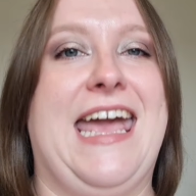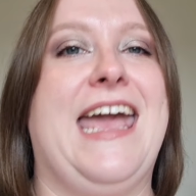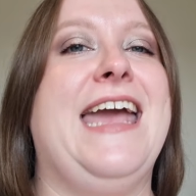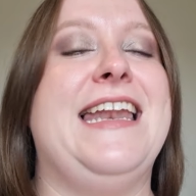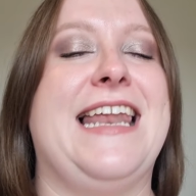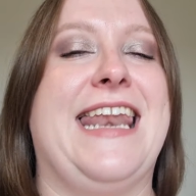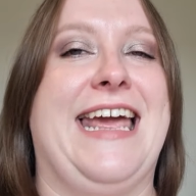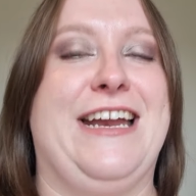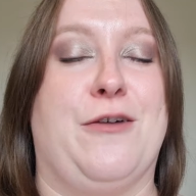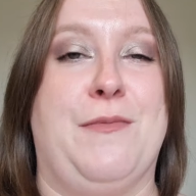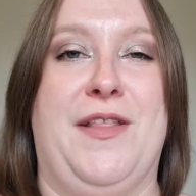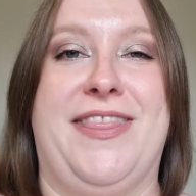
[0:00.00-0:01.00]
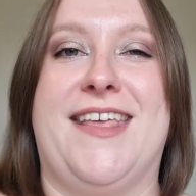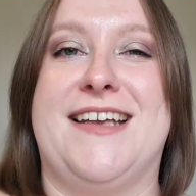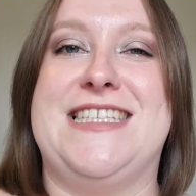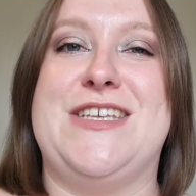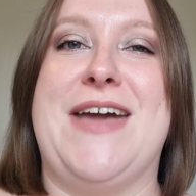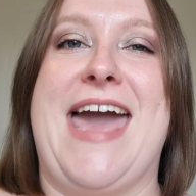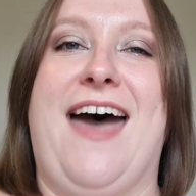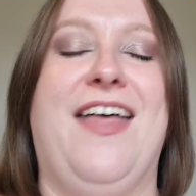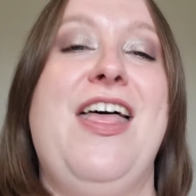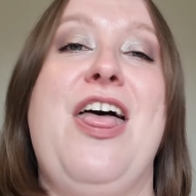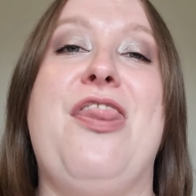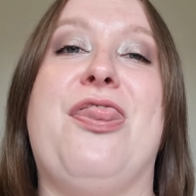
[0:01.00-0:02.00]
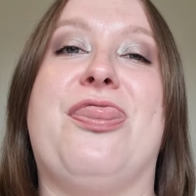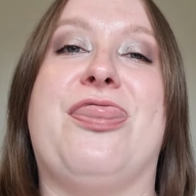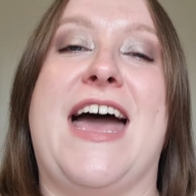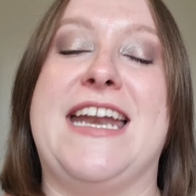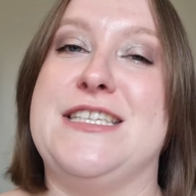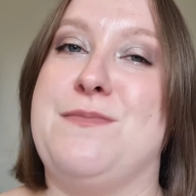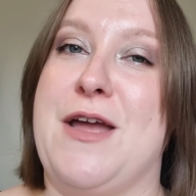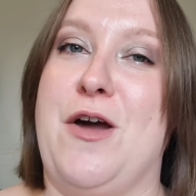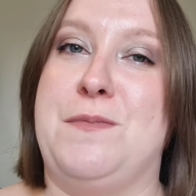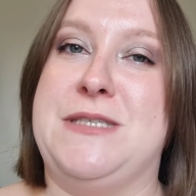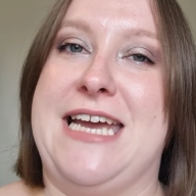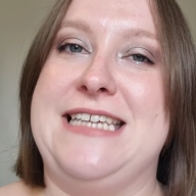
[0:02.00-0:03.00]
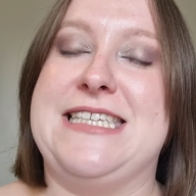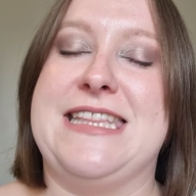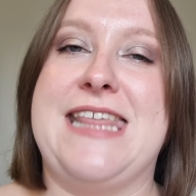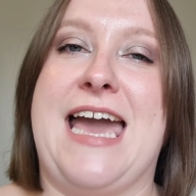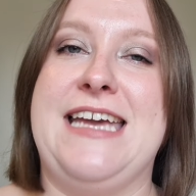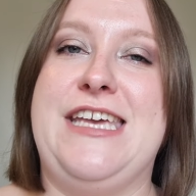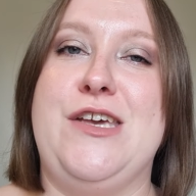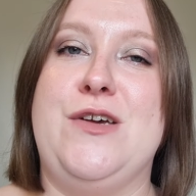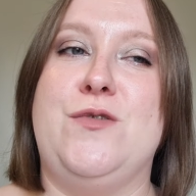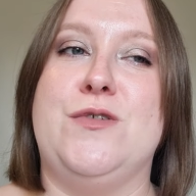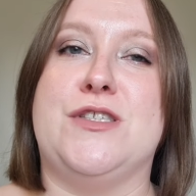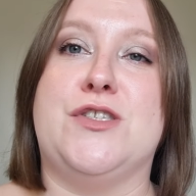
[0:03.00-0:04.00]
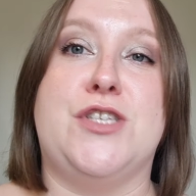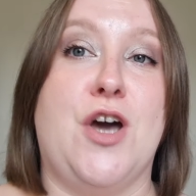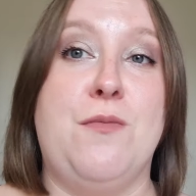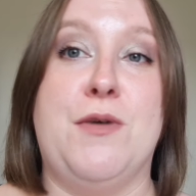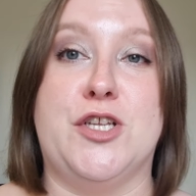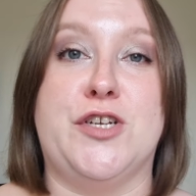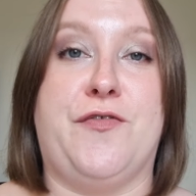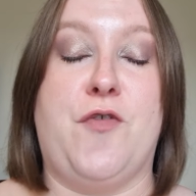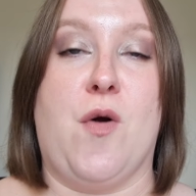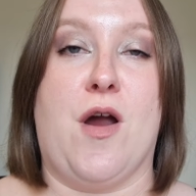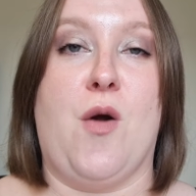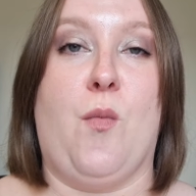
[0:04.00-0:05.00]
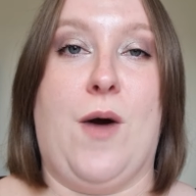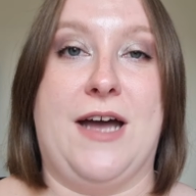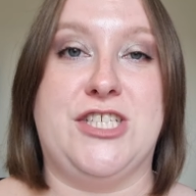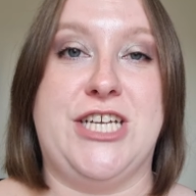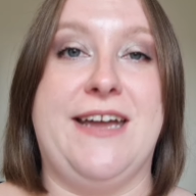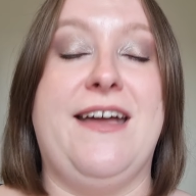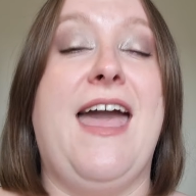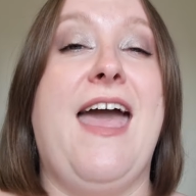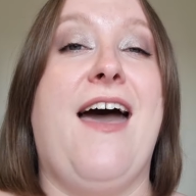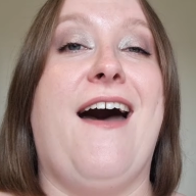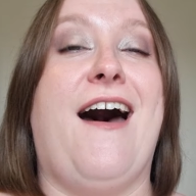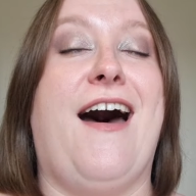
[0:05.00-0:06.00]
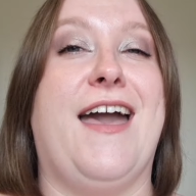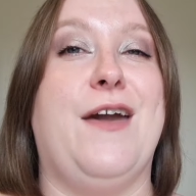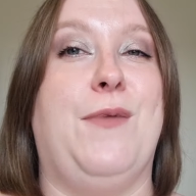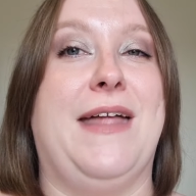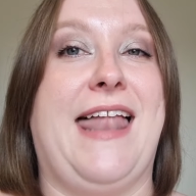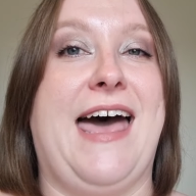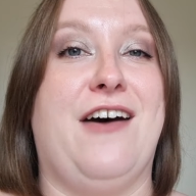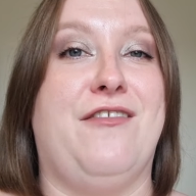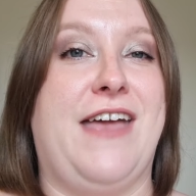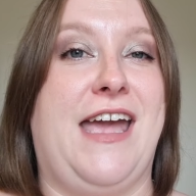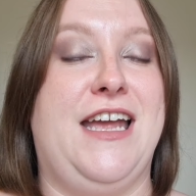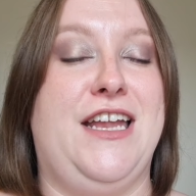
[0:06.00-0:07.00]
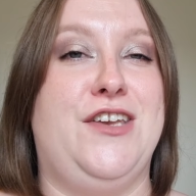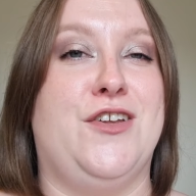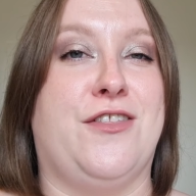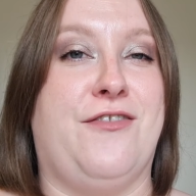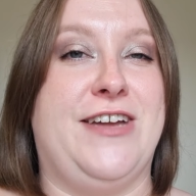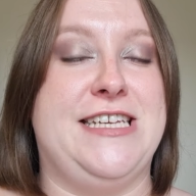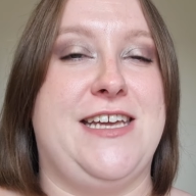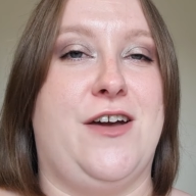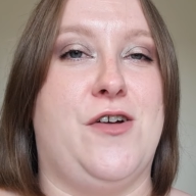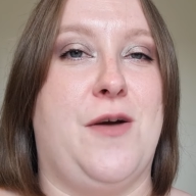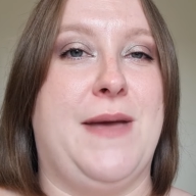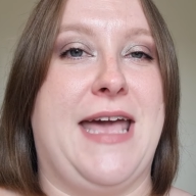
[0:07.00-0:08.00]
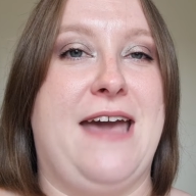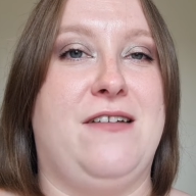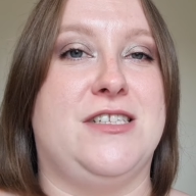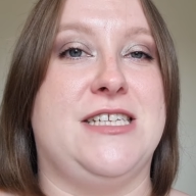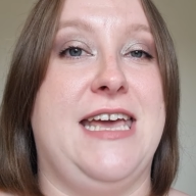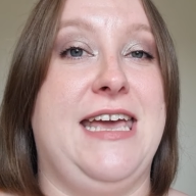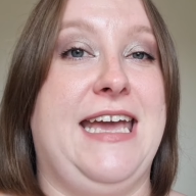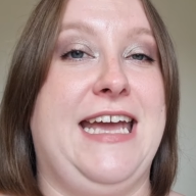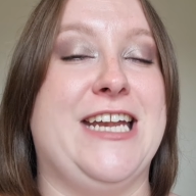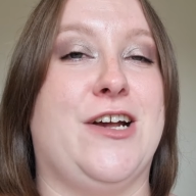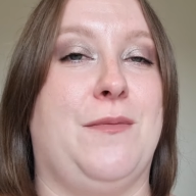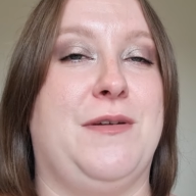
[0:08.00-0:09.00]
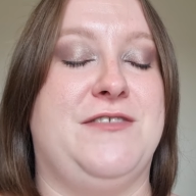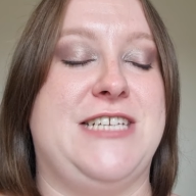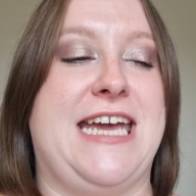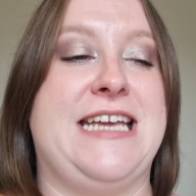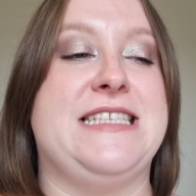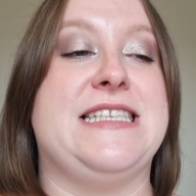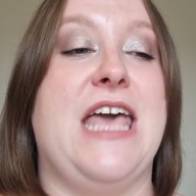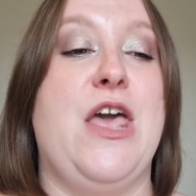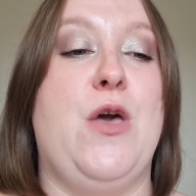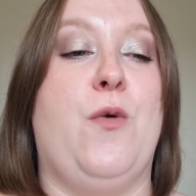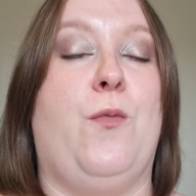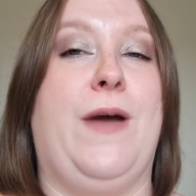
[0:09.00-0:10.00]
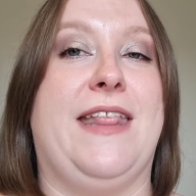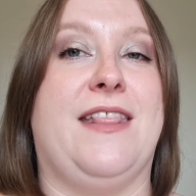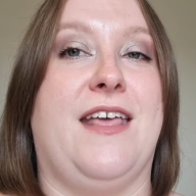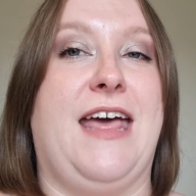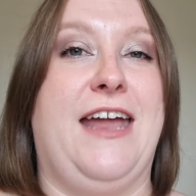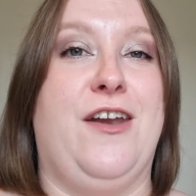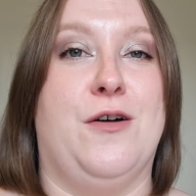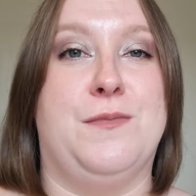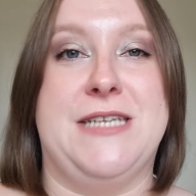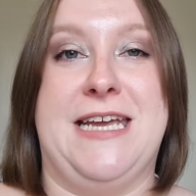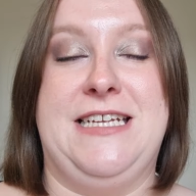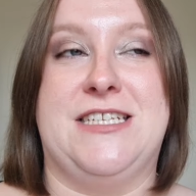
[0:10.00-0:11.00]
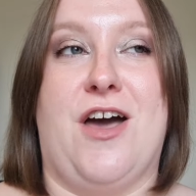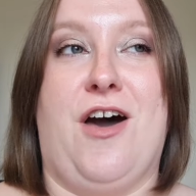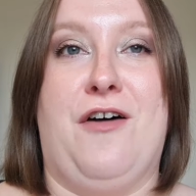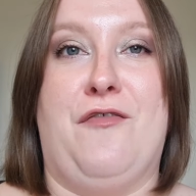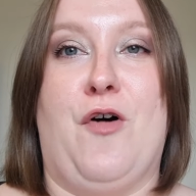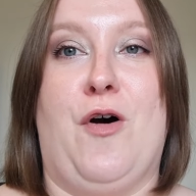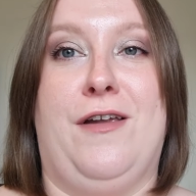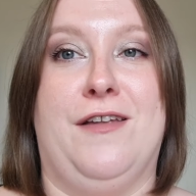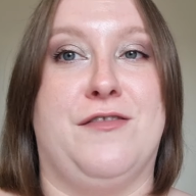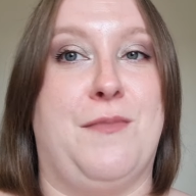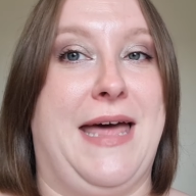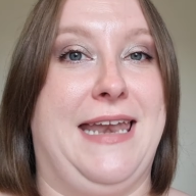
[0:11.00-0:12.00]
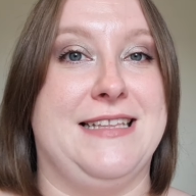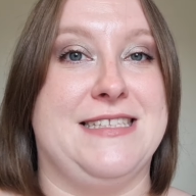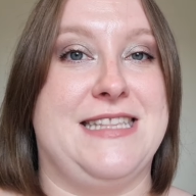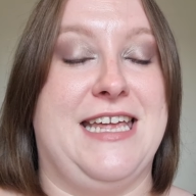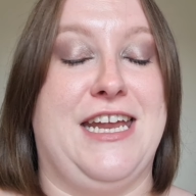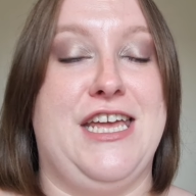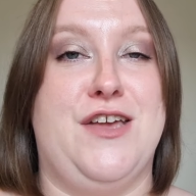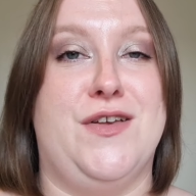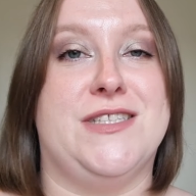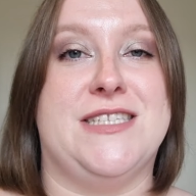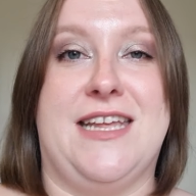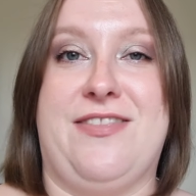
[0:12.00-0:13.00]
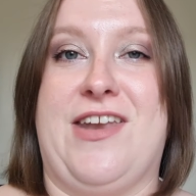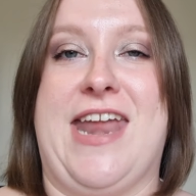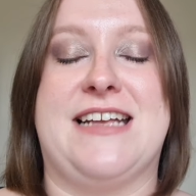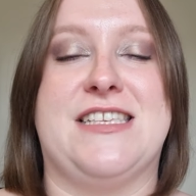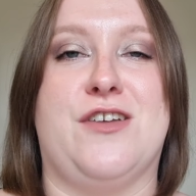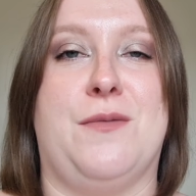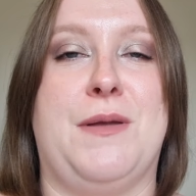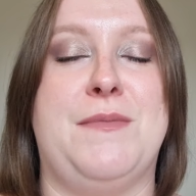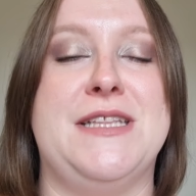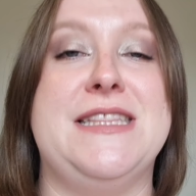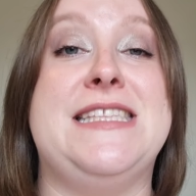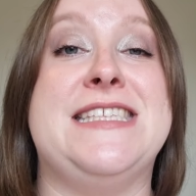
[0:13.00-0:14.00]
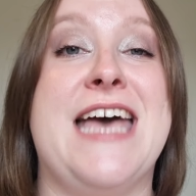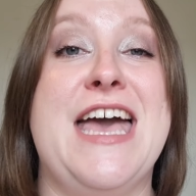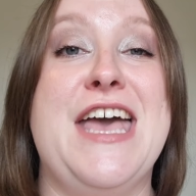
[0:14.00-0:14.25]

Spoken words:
a later month. So yeah, that is my update. Thank you so much for watching. I will have another video coming out in a couple of days with an update of all of the palettes that I used the next couple of months.